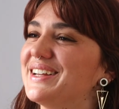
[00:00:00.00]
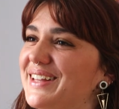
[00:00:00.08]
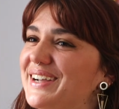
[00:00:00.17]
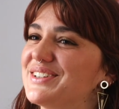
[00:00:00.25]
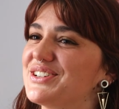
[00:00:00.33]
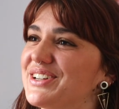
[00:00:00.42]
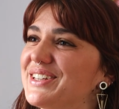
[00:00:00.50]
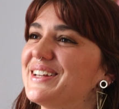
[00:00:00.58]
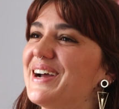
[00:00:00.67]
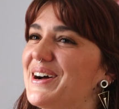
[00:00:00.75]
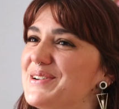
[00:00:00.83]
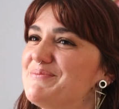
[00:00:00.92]
like chill it
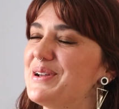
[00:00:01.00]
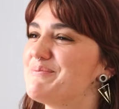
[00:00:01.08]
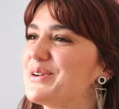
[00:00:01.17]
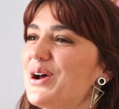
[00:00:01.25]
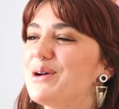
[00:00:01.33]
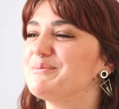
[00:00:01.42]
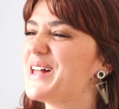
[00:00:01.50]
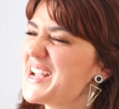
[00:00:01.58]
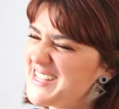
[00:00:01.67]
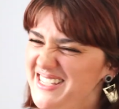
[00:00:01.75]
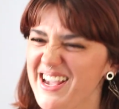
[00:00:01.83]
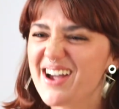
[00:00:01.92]
out a bit. But I'm
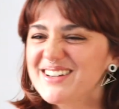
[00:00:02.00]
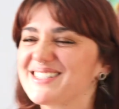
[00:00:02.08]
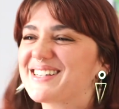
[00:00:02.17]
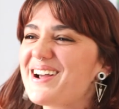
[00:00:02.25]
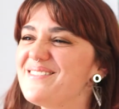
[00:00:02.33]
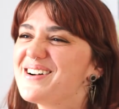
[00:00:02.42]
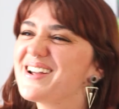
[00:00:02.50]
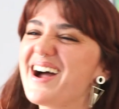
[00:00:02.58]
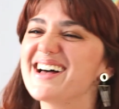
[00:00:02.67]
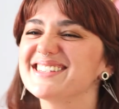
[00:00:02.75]
like, yes, come on guys,